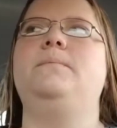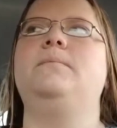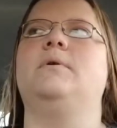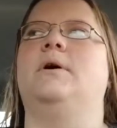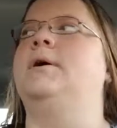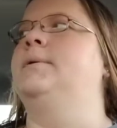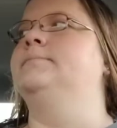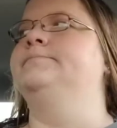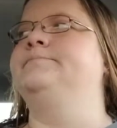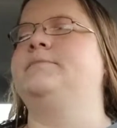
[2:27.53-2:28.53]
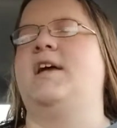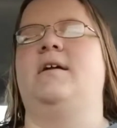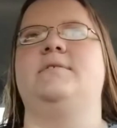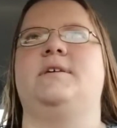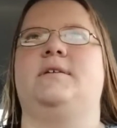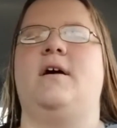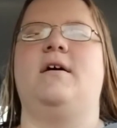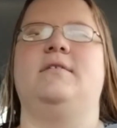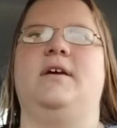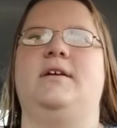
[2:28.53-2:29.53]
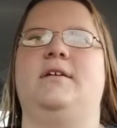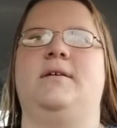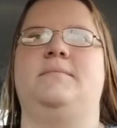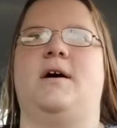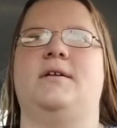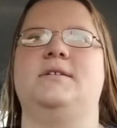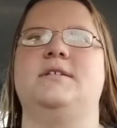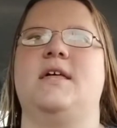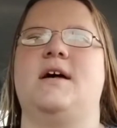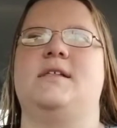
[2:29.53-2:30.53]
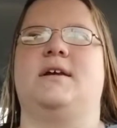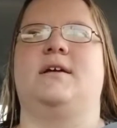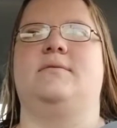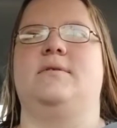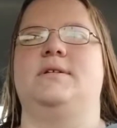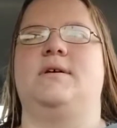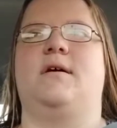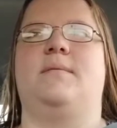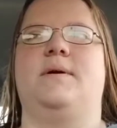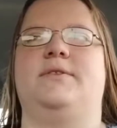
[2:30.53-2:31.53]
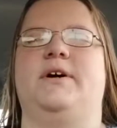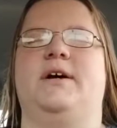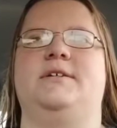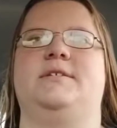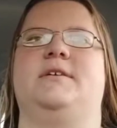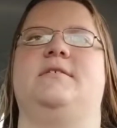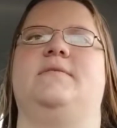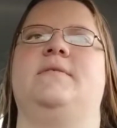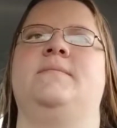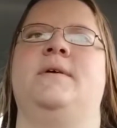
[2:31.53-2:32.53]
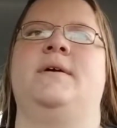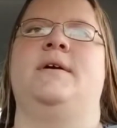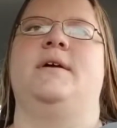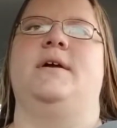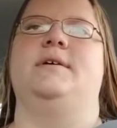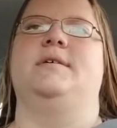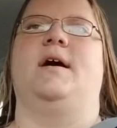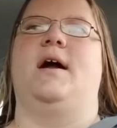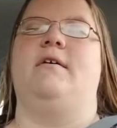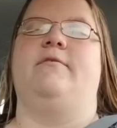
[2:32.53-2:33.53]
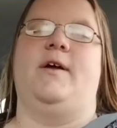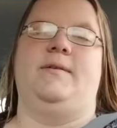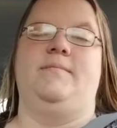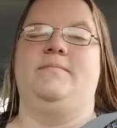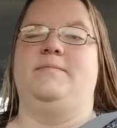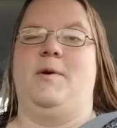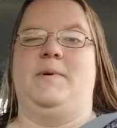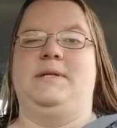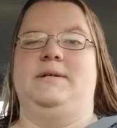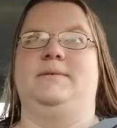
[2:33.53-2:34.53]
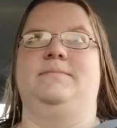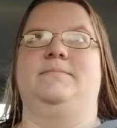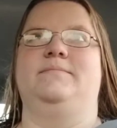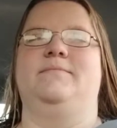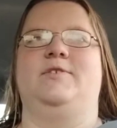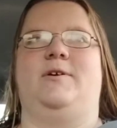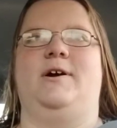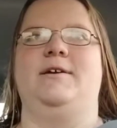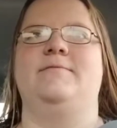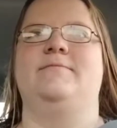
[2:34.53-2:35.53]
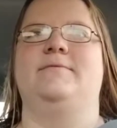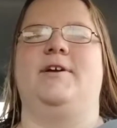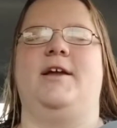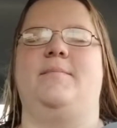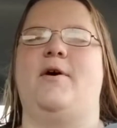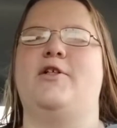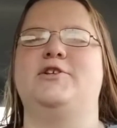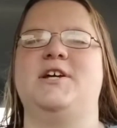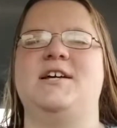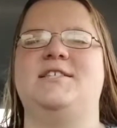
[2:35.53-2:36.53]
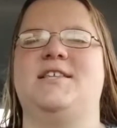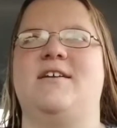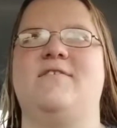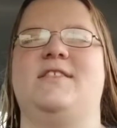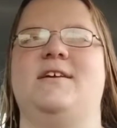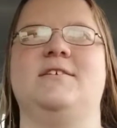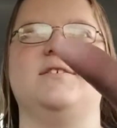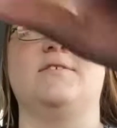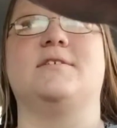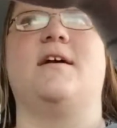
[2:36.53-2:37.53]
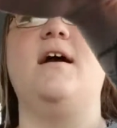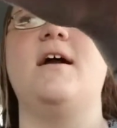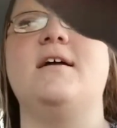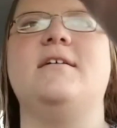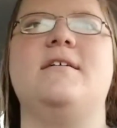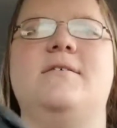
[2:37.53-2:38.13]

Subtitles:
And I was like, no, like I'm not into that, like I don't want to talk about that kind of stuff. He's like, alright, fine, no big deal, sorry. He apologized and everything, so I was like, alright, you know,